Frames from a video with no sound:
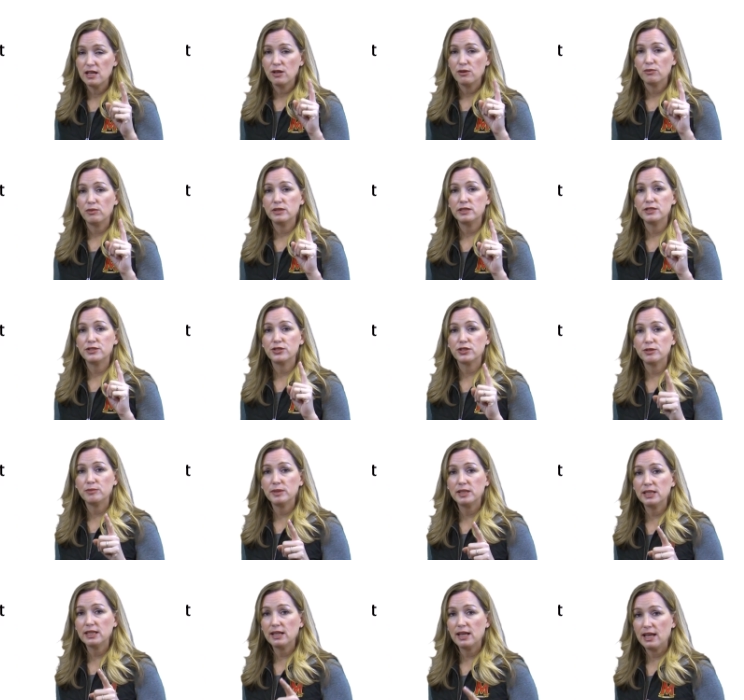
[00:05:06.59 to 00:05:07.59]
when
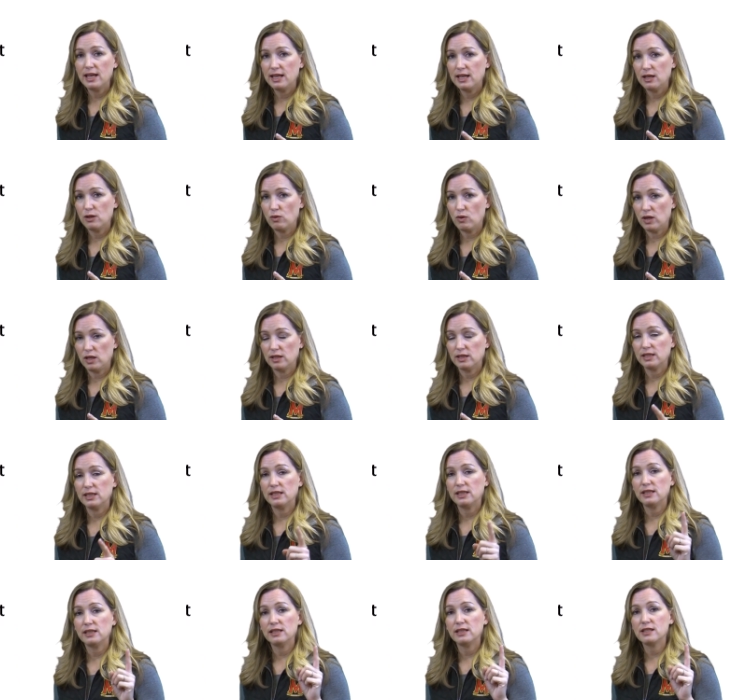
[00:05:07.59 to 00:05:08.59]
determining hay
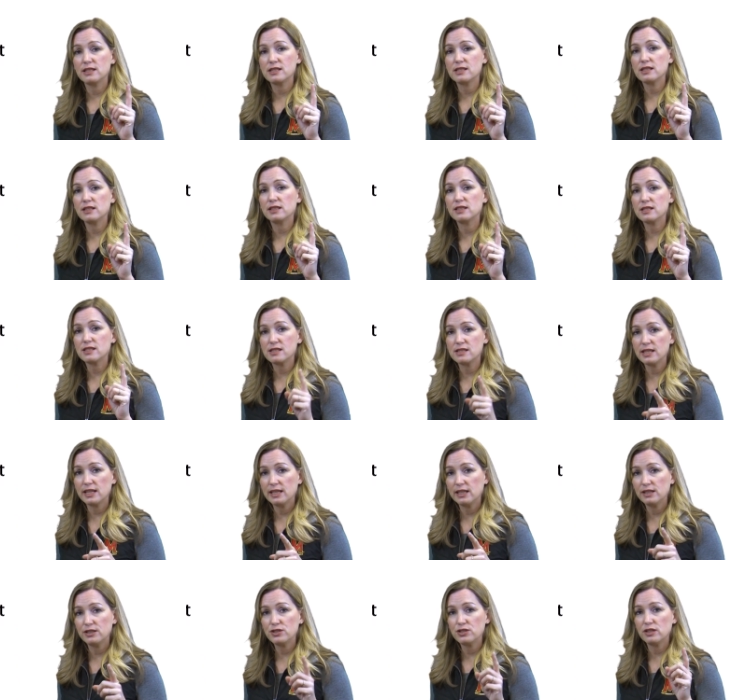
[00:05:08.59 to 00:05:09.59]
quality is the
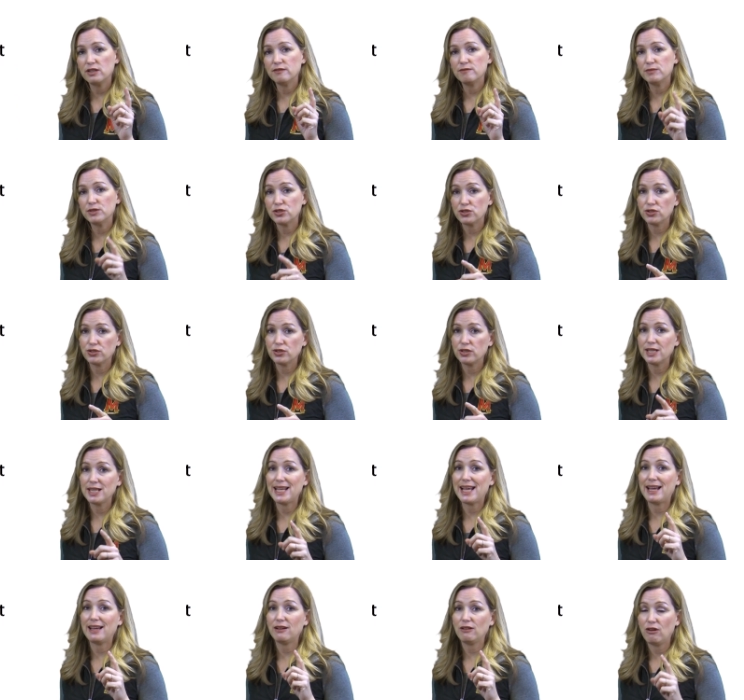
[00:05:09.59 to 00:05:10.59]
stage of maturity
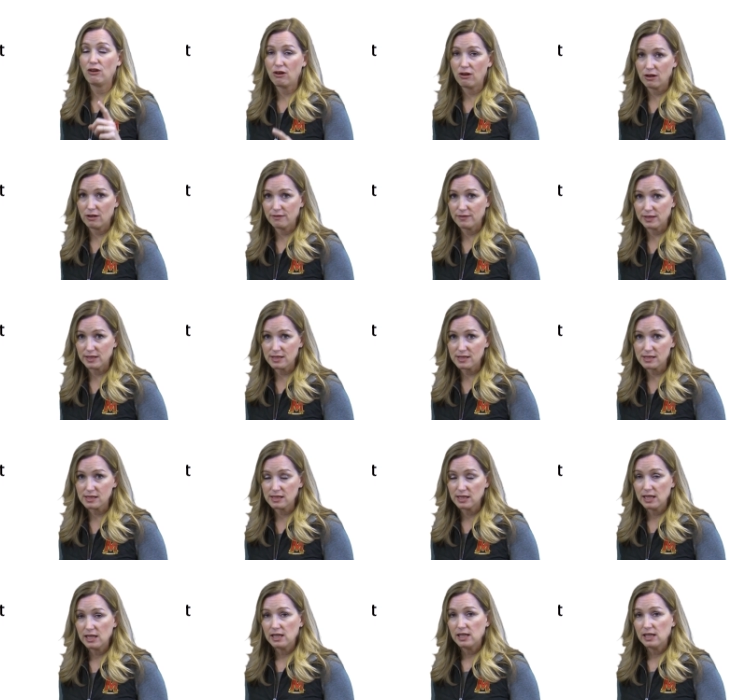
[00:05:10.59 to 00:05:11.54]
at harvest.